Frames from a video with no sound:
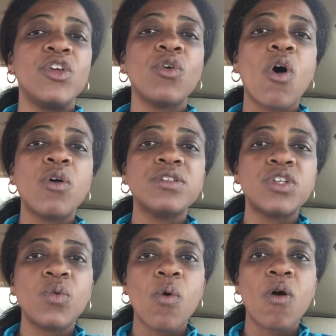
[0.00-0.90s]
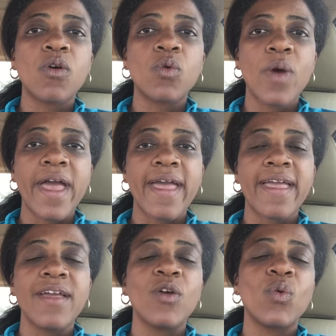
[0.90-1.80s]
You'll also walk
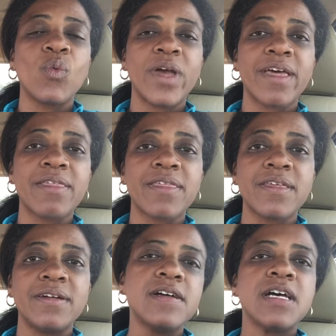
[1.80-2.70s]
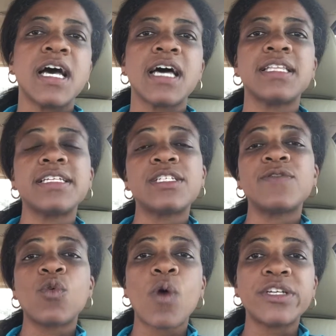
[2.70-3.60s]
away with a list
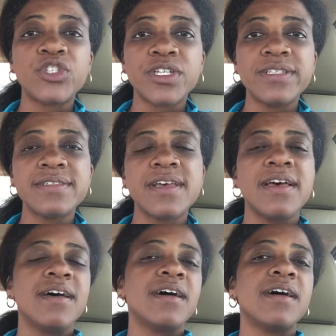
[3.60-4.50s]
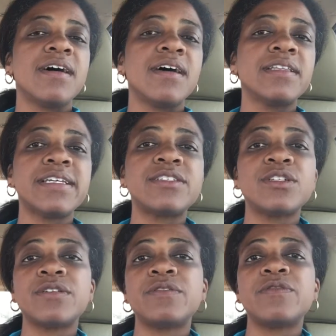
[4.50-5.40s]
of questions, a list
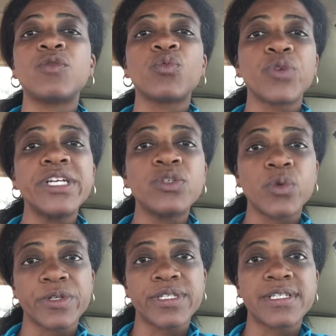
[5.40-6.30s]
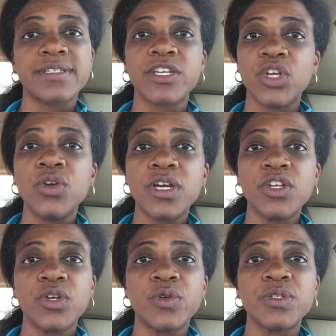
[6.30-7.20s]
of resources that you can
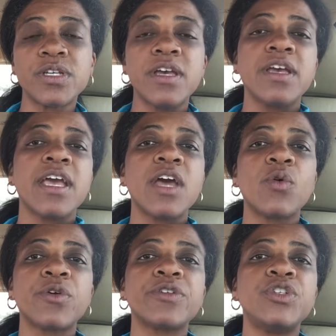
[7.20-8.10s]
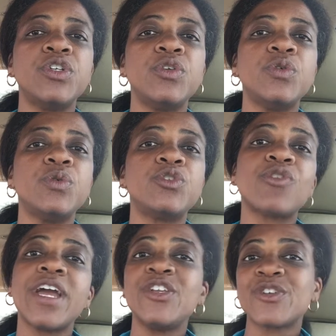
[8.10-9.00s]
use in order to
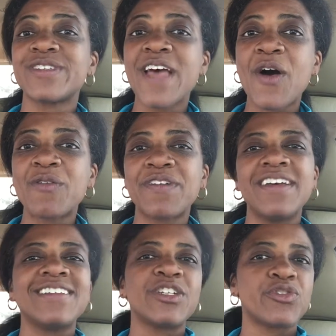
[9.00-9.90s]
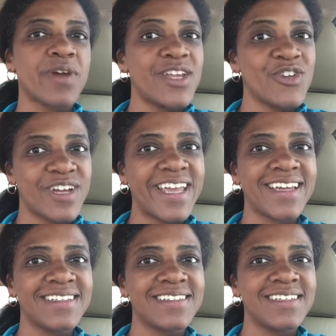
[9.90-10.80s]
train yourself to train your
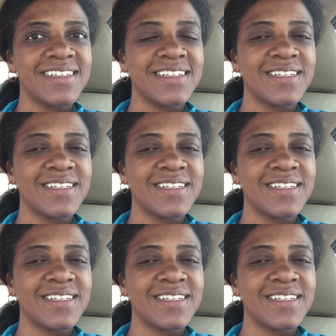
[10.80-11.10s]
kids.